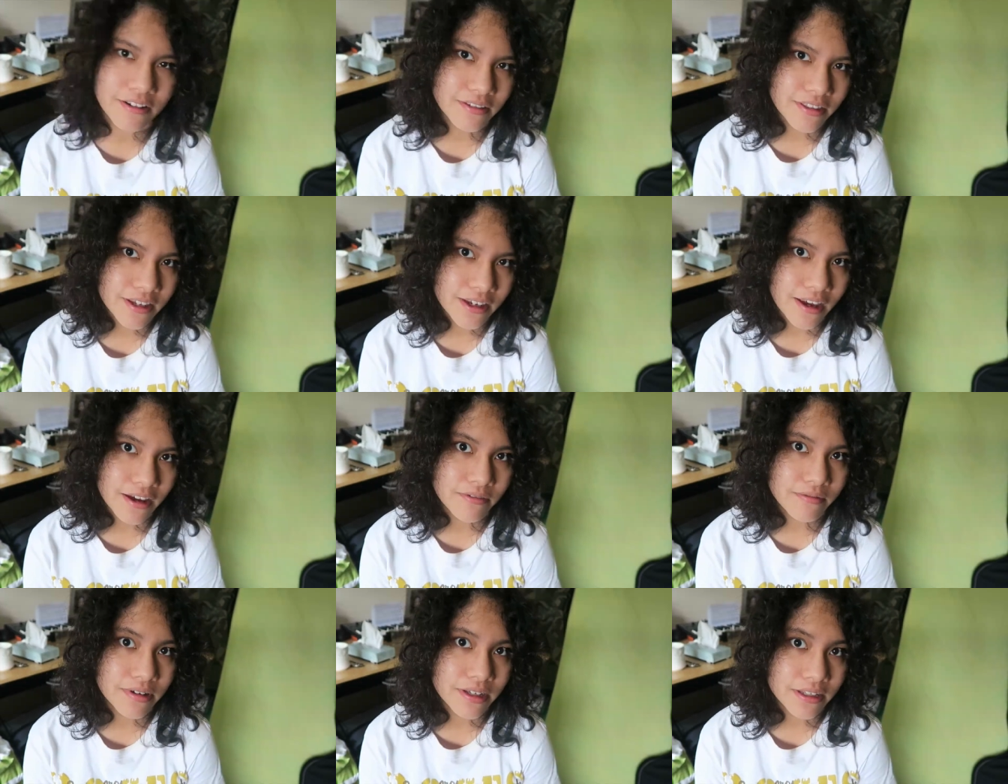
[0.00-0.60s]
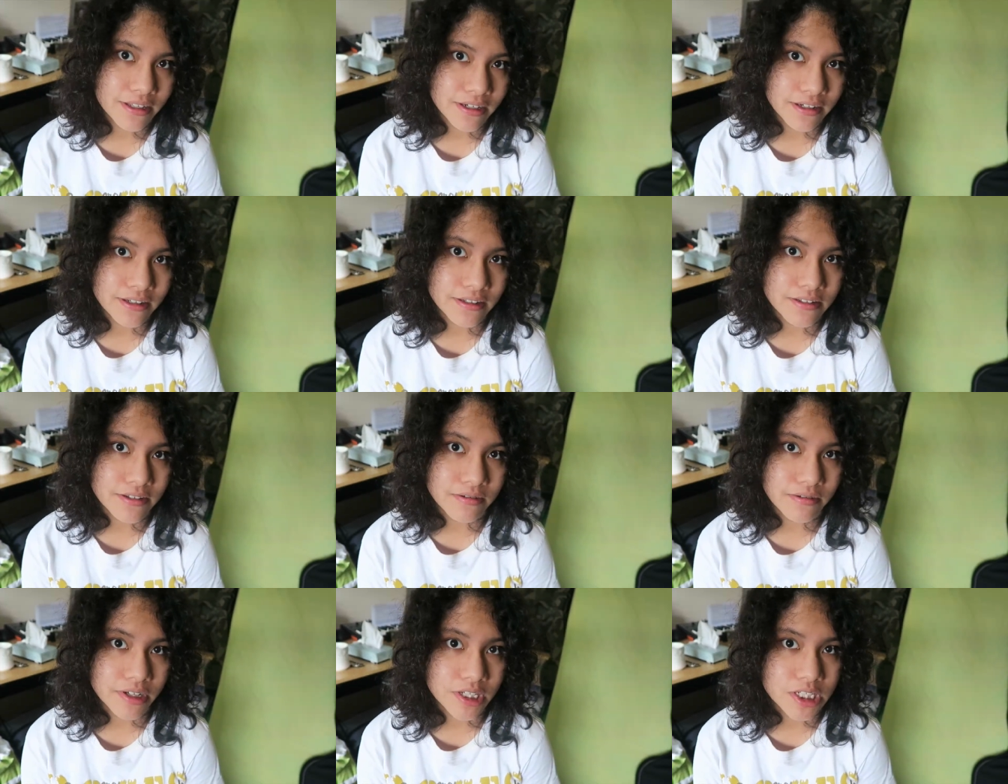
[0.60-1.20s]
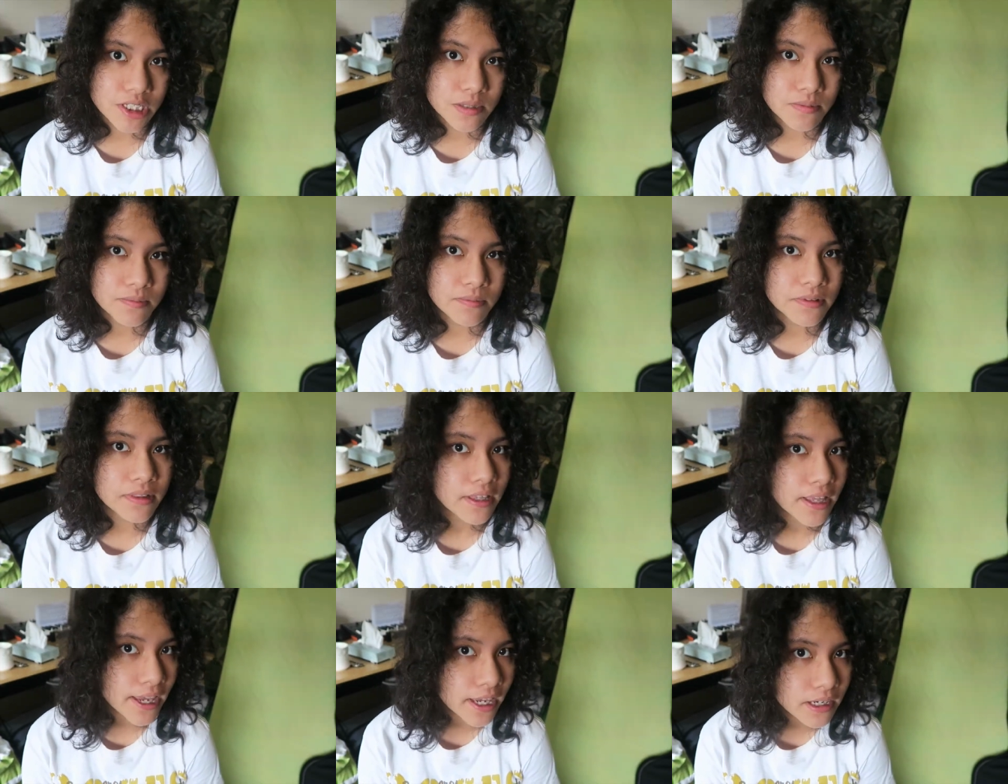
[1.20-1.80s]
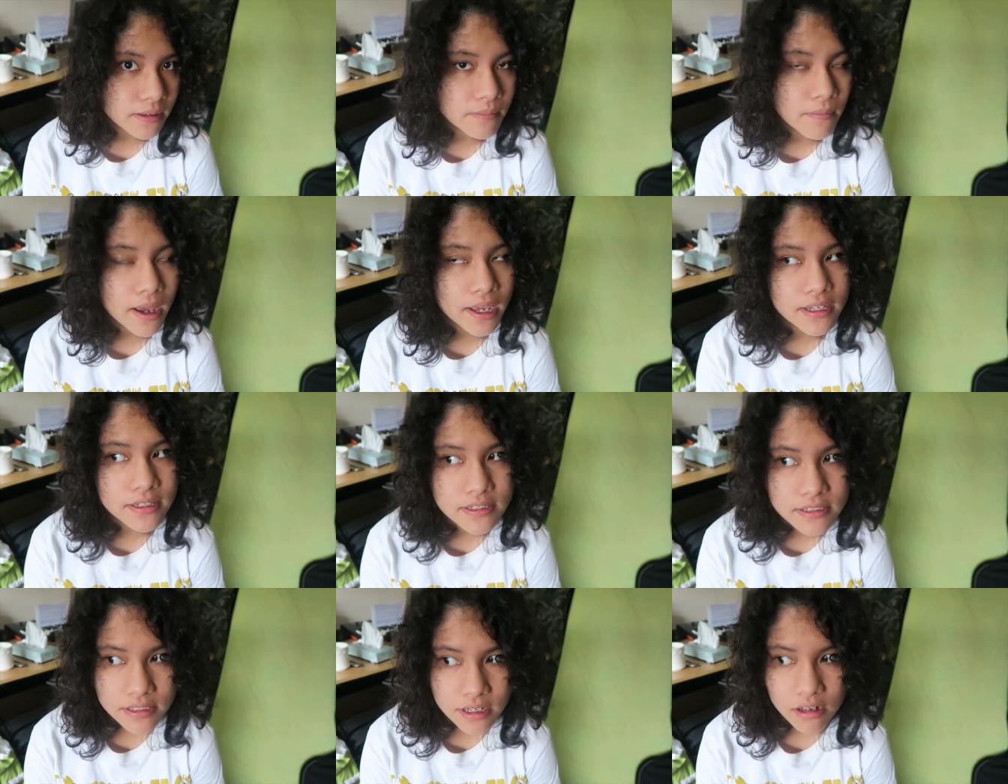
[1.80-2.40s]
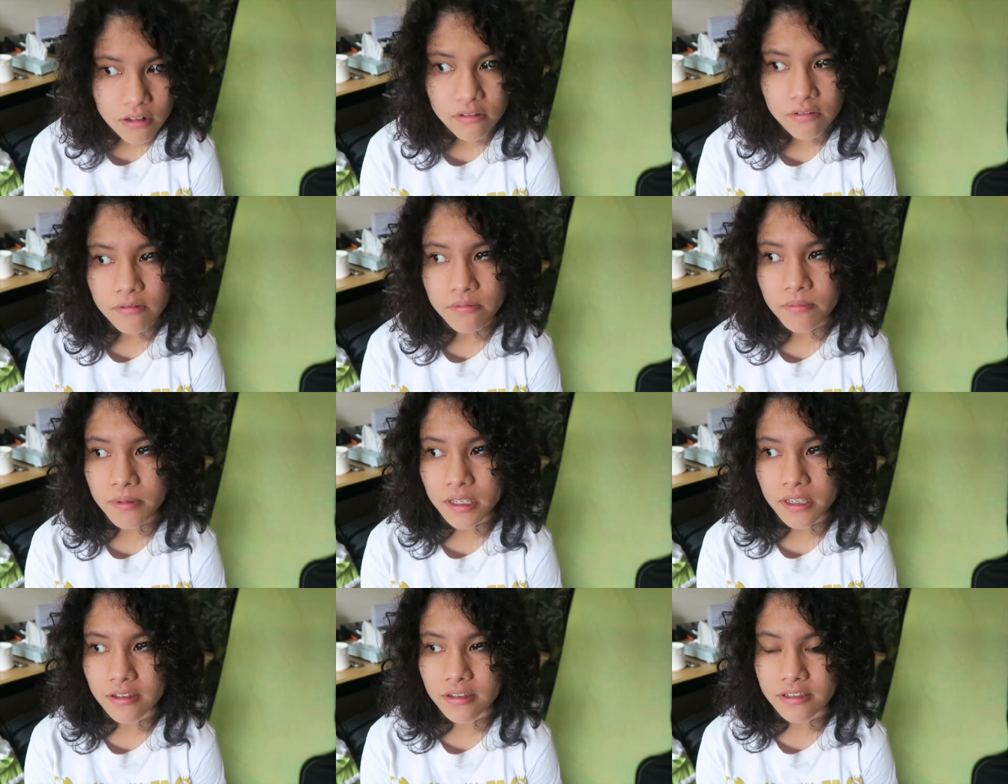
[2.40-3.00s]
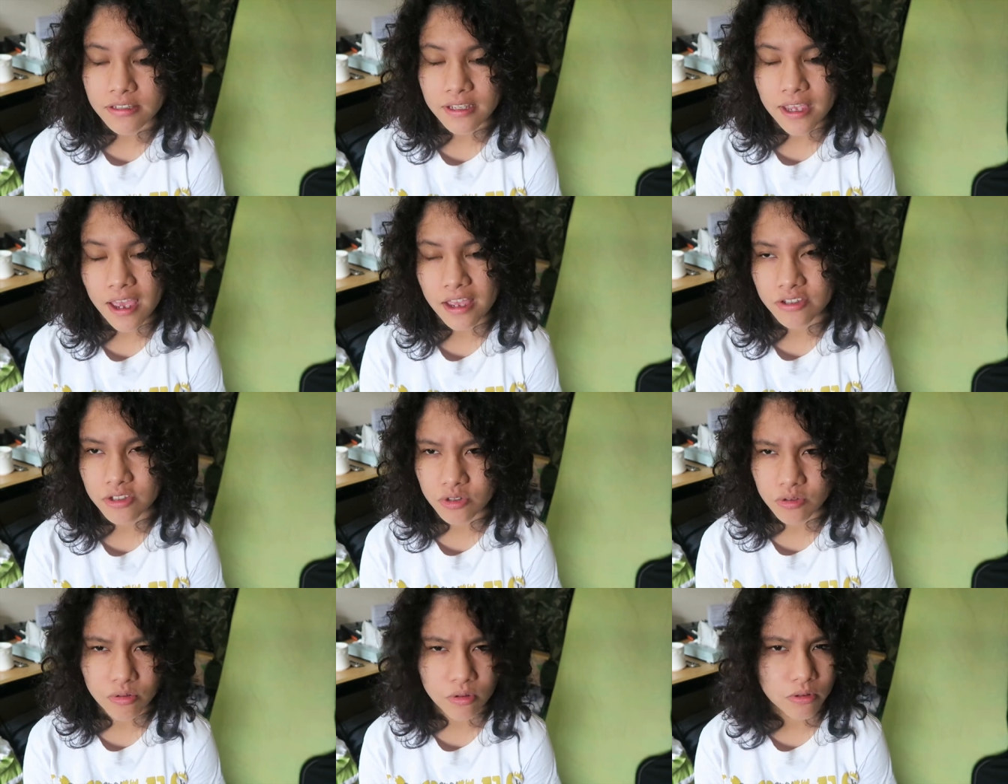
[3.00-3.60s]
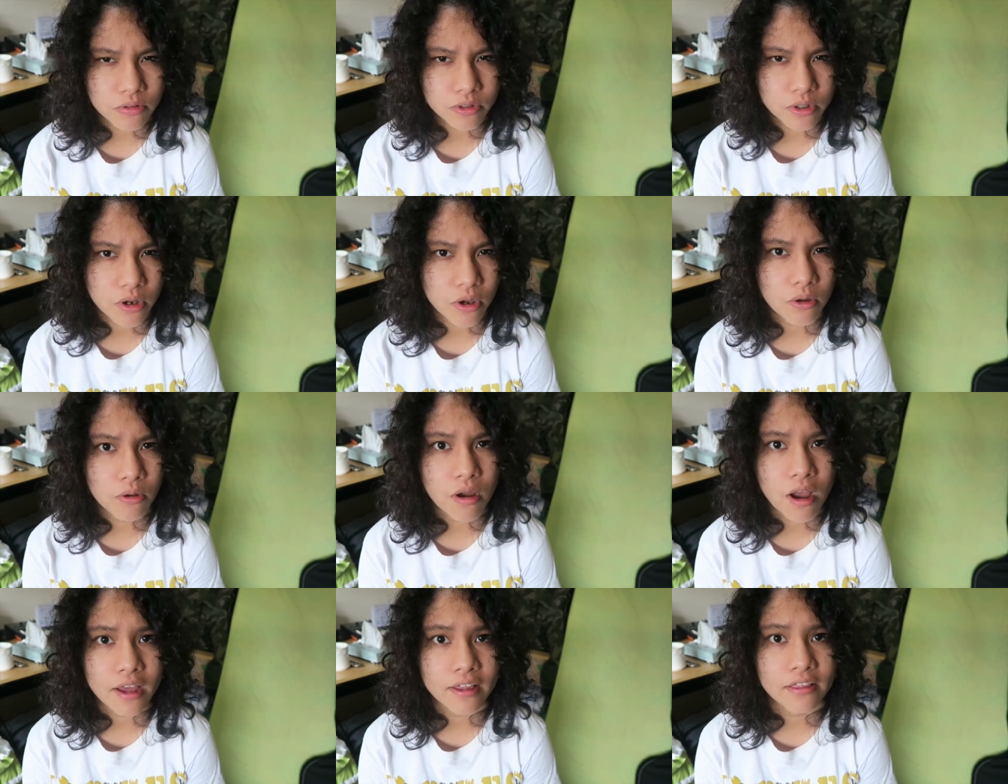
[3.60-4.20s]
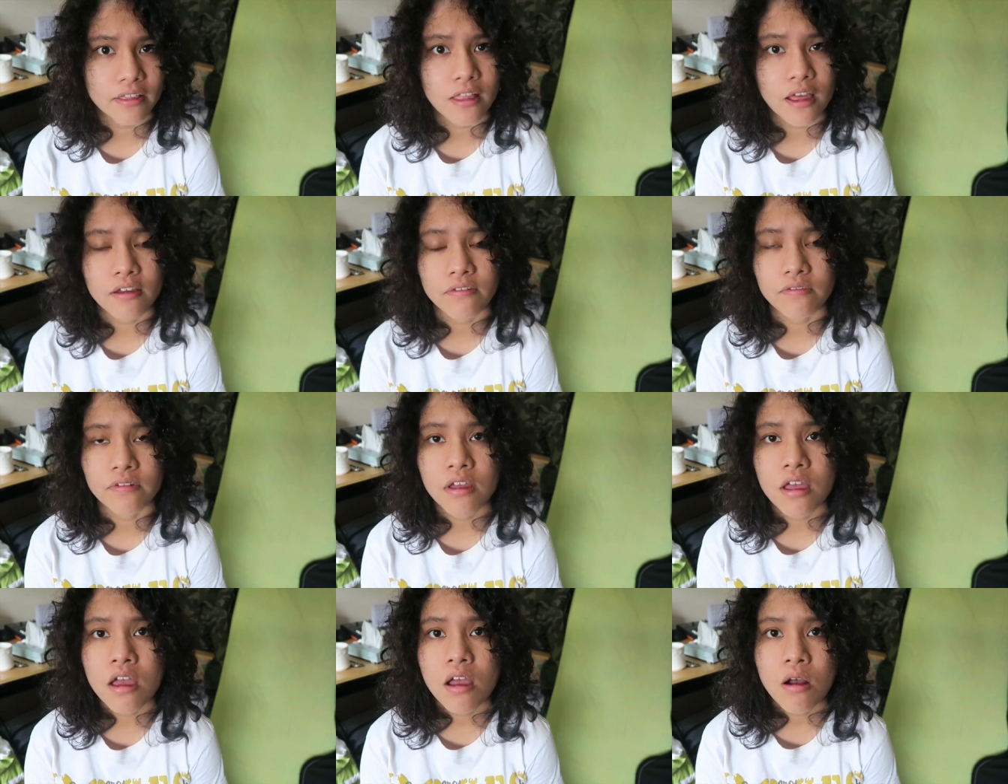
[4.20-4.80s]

I don't think I really need to explain myself because as you all know I love